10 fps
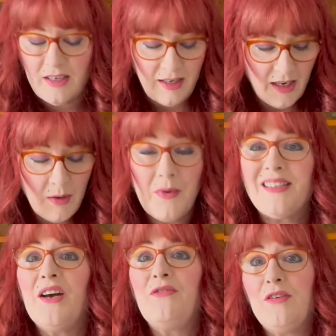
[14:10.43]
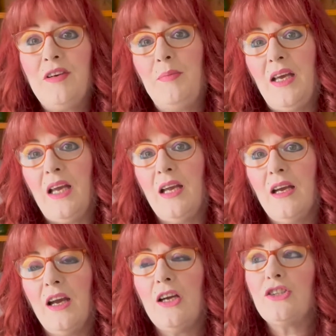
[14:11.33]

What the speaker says: And it was 50p.